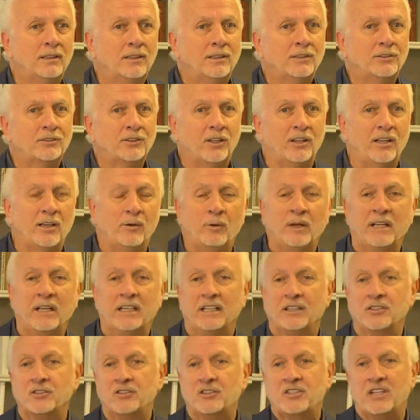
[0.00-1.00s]
so that we
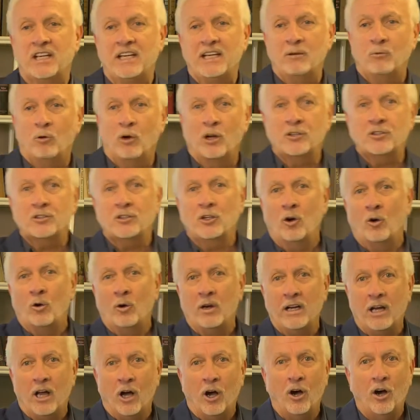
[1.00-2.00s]
can see what's
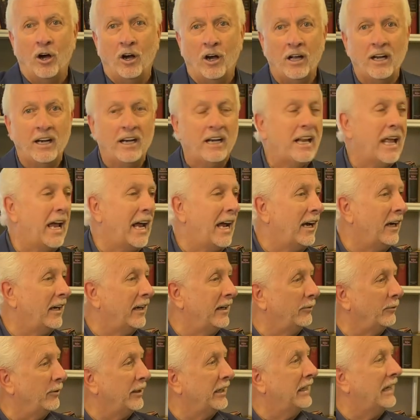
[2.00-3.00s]
going on and how
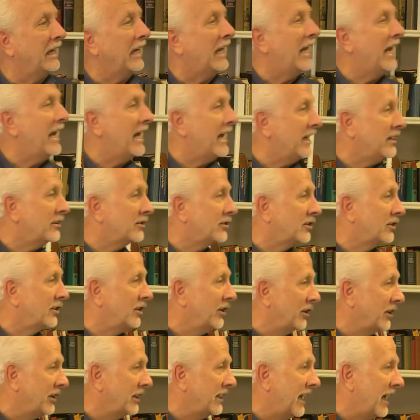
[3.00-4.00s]
it relates to
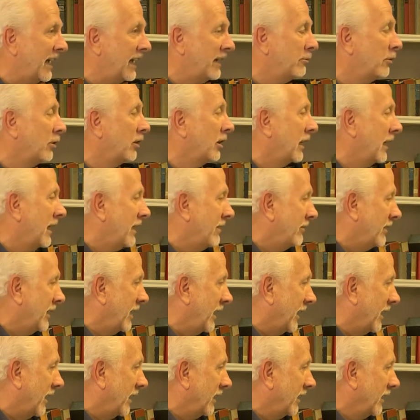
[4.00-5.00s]
the day we're living
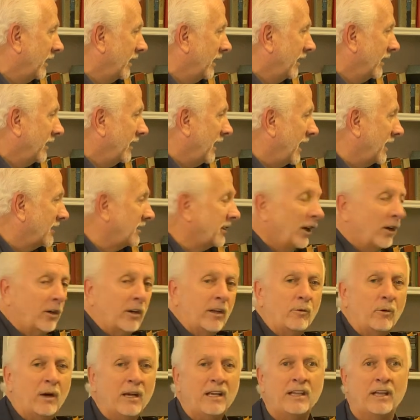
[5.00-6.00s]
in. That's the only
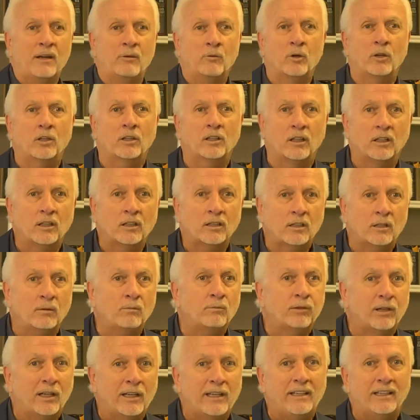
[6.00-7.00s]
way that we're going to
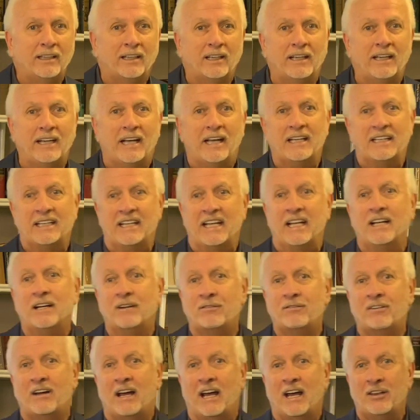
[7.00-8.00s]
completely
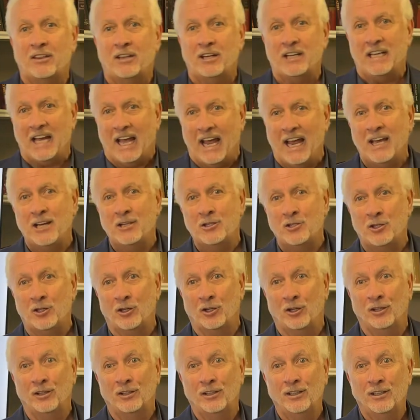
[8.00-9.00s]
identify the
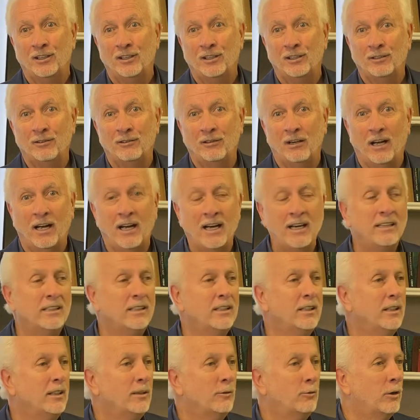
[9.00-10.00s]
danger, right?
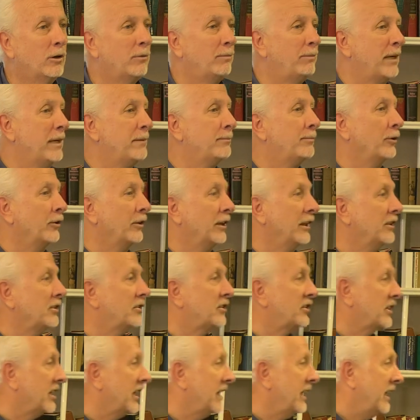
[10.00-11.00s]
Where people can
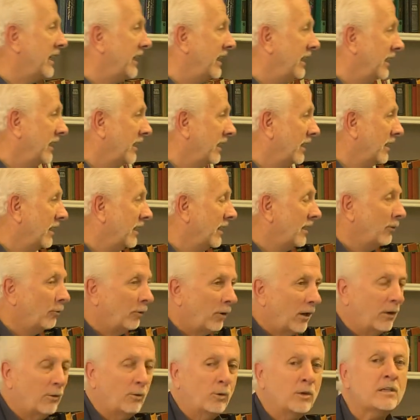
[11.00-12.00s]
see
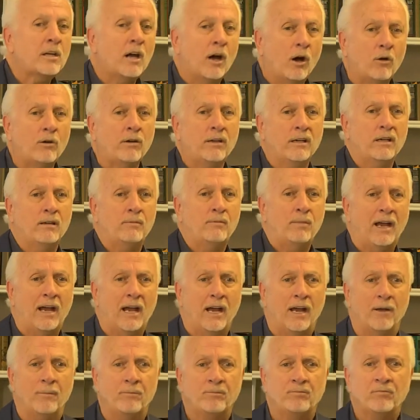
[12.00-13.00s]
what we're talking
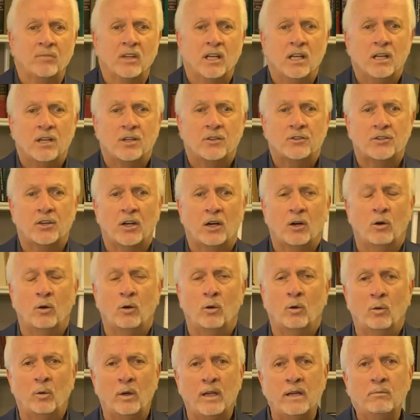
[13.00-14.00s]
about.
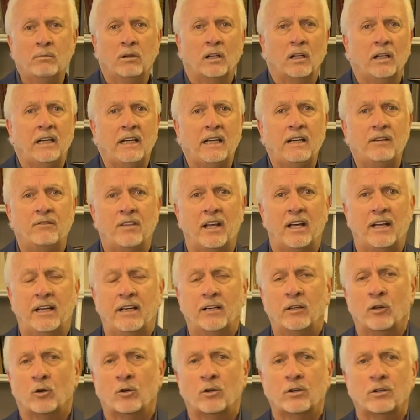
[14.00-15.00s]
So we believe that
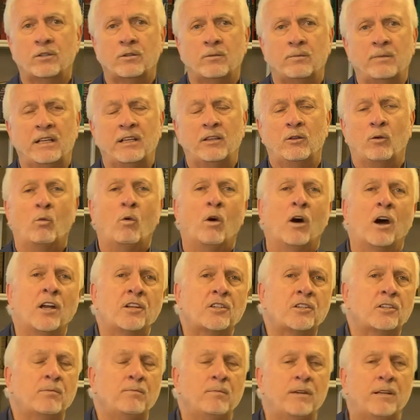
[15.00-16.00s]
in order to be the
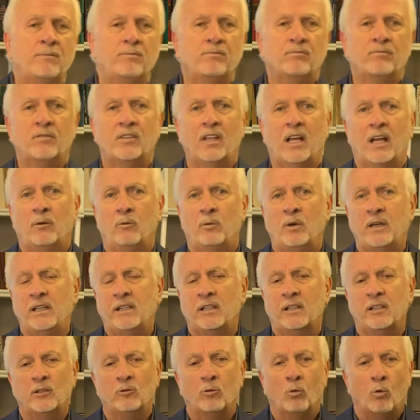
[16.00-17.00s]
watchman, that we
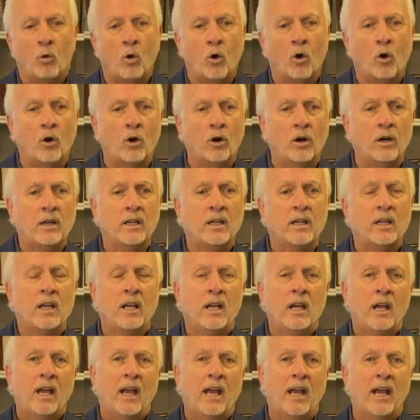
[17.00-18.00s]
could warn
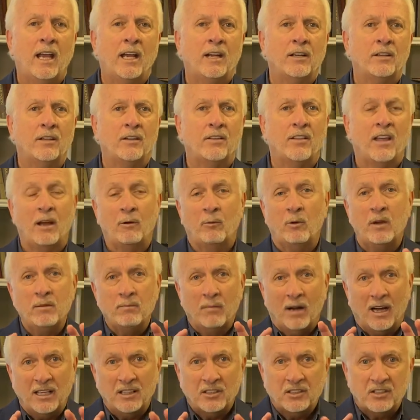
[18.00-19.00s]
and that we
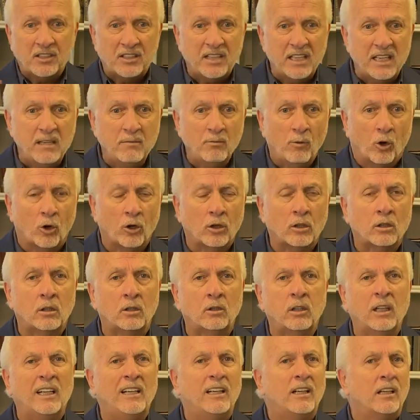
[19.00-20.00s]
might see more
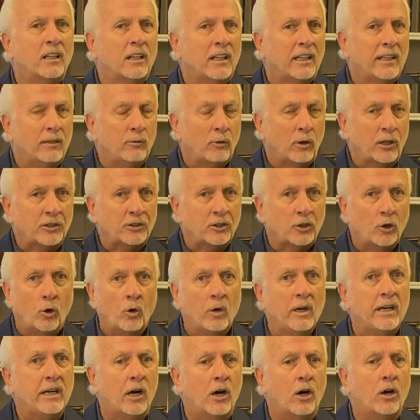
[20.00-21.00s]
clearly what's
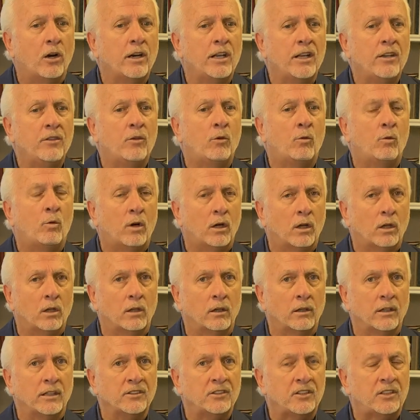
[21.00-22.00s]
going on in the
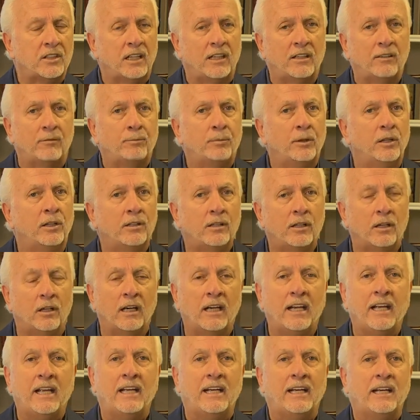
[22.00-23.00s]
world instead of putting our
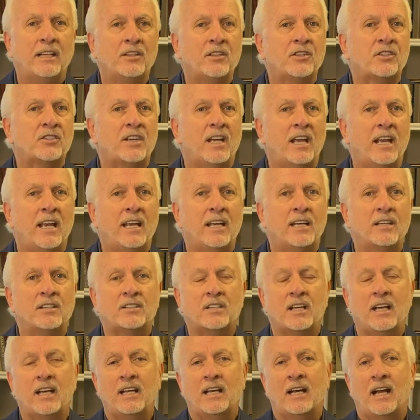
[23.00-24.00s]
head in the sand and
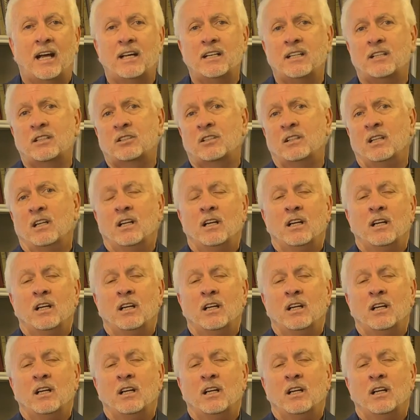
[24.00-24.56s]
saying, I just